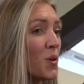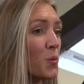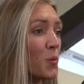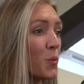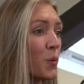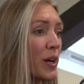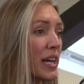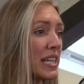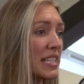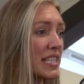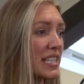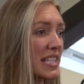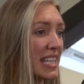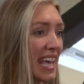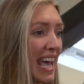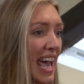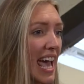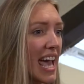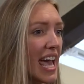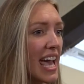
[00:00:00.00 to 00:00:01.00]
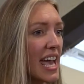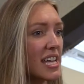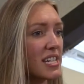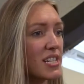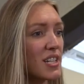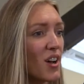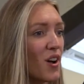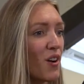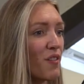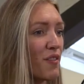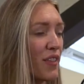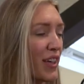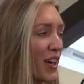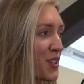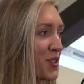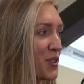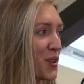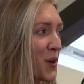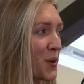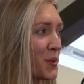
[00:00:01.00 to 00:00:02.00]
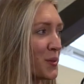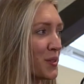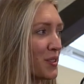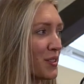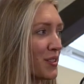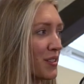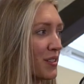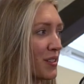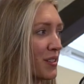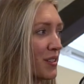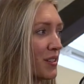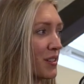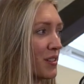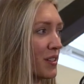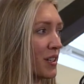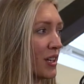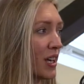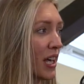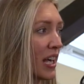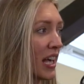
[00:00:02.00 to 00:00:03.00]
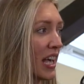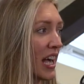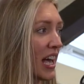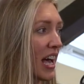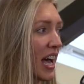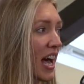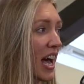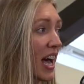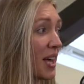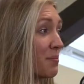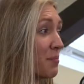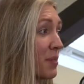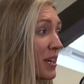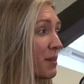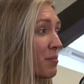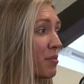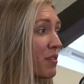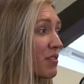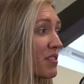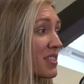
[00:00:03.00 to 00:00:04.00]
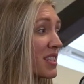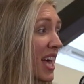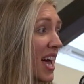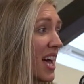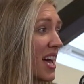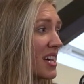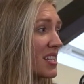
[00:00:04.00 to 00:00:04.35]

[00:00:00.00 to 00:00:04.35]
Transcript: We're scared of the unknown. I think people, people, find